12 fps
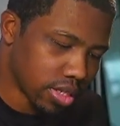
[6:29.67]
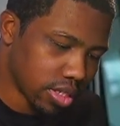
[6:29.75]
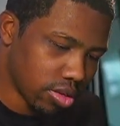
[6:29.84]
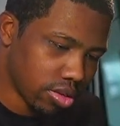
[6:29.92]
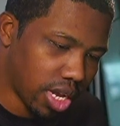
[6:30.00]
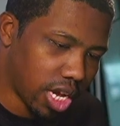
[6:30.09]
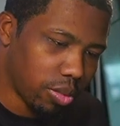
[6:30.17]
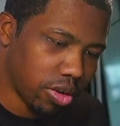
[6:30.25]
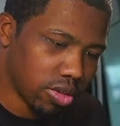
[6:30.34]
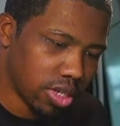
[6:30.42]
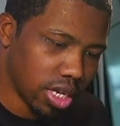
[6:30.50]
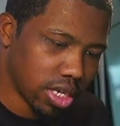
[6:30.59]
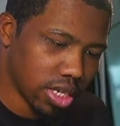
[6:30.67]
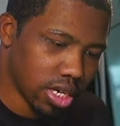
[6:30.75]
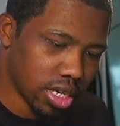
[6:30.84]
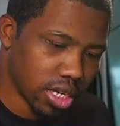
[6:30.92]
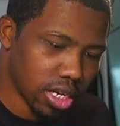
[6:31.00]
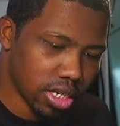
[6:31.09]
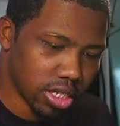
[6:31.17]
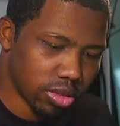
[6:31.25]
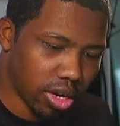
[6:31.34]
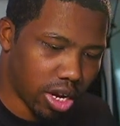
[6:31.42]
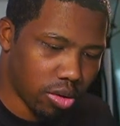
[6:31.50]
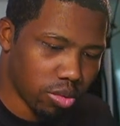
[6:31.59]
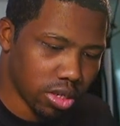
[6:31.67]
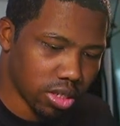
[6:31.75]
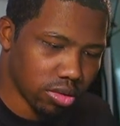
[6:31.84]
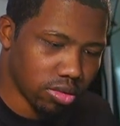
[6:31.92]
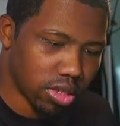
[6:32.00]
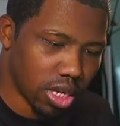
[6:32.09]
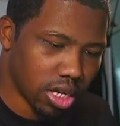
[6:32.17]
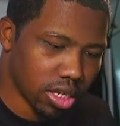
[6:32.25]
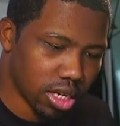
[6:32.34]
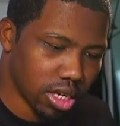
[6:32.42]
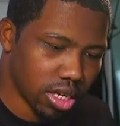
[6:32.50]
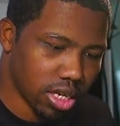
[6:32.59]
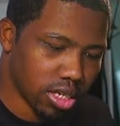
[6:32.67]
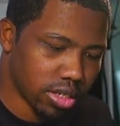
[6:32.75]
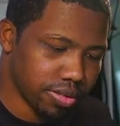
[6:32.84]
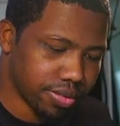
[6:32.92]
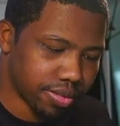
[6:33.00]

So now we're gonna take another color. This is what I always do, take another color